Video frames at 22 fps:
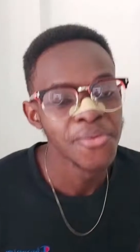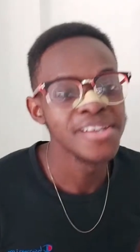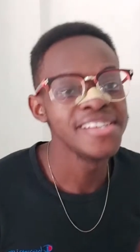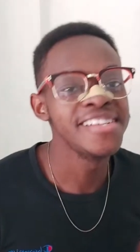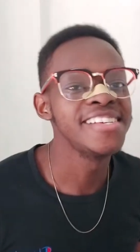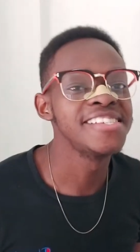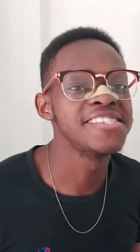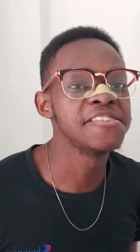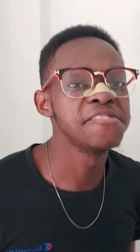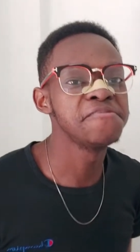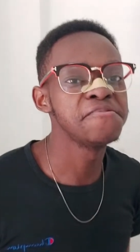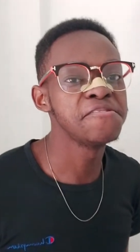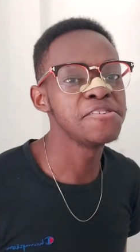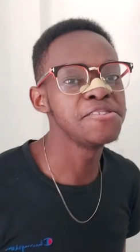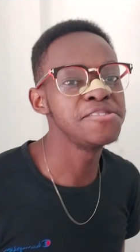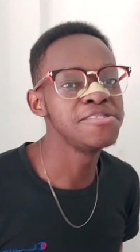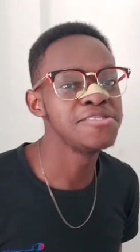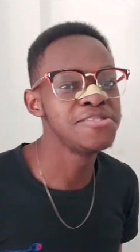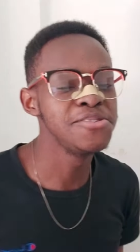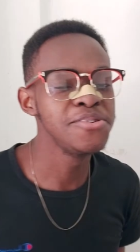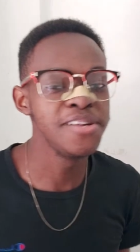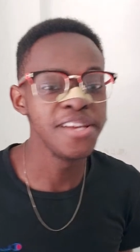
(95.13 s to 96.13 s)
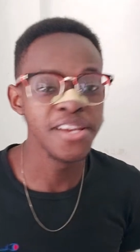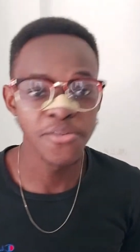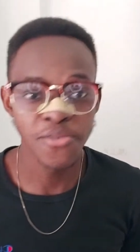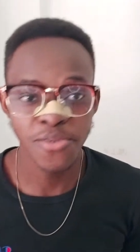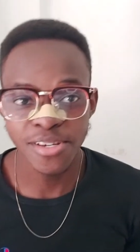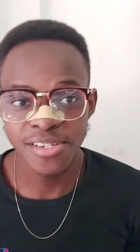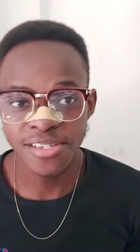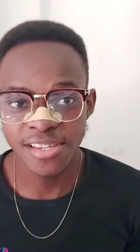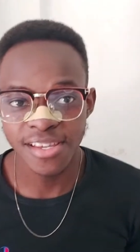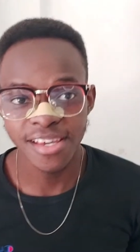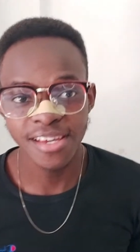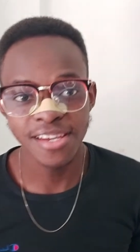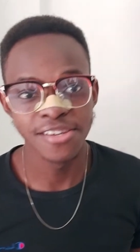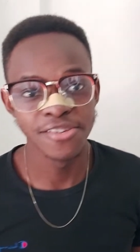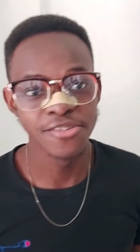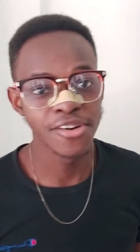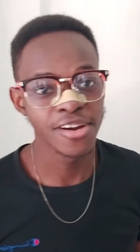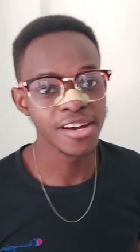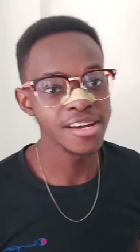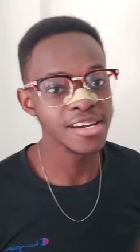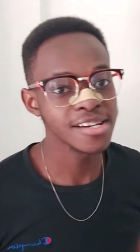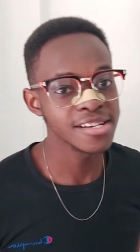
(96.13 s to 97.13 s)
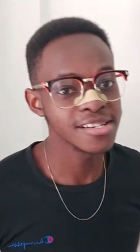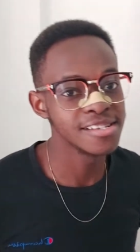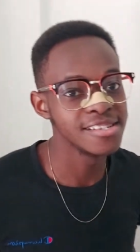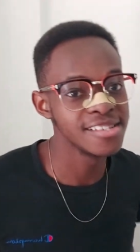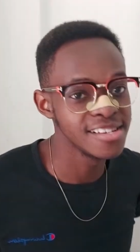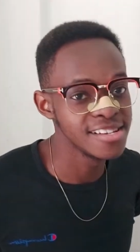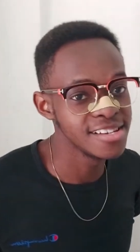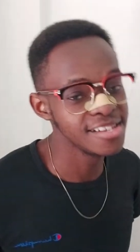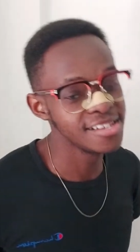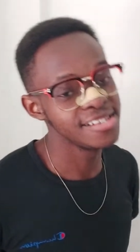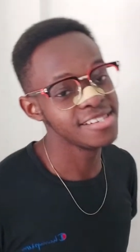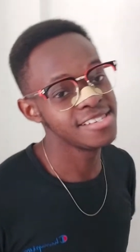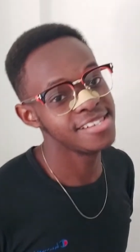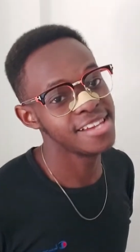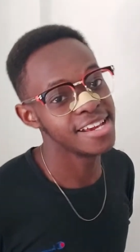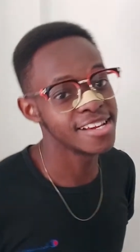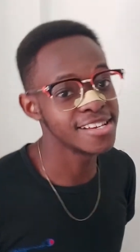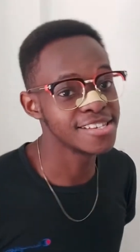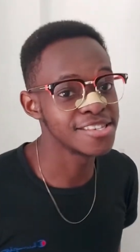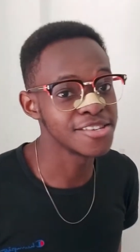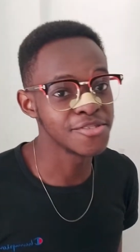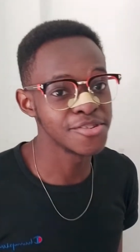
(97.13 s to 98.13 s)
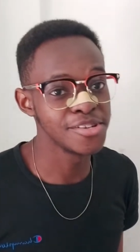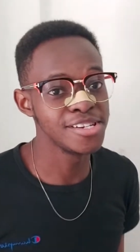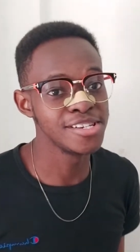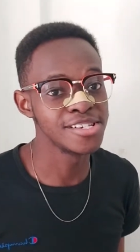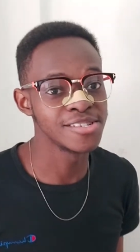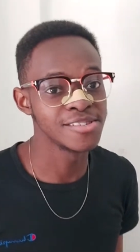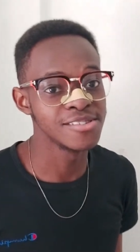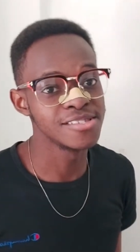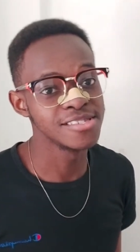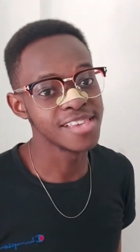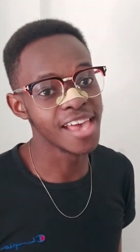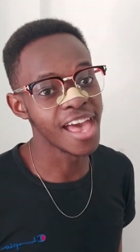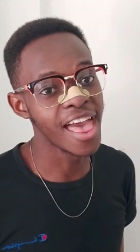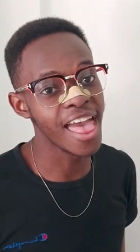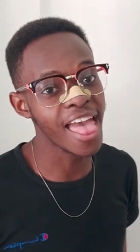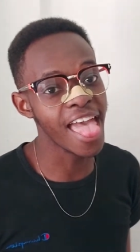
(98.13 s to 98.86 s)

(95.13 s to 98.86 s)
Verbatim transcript: What does a phone do when it wants to get drunk? It takes screenshots.